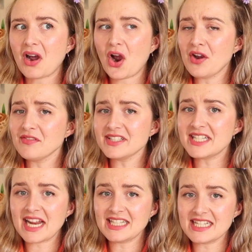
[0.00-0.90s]
over
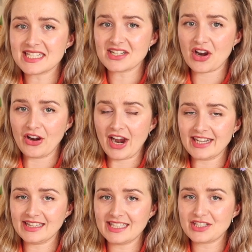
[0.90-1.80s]
10 years ago.
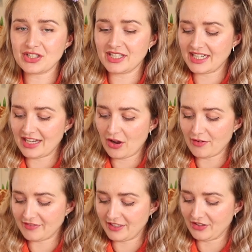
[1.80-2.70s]
I literally
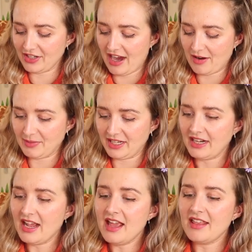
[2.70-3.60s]
cannot figure it out, but
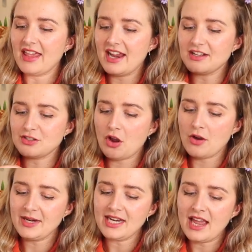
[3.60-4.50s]
they are
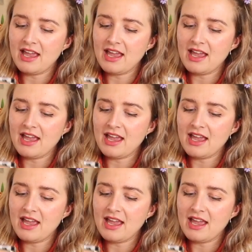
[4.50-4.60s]
Tommy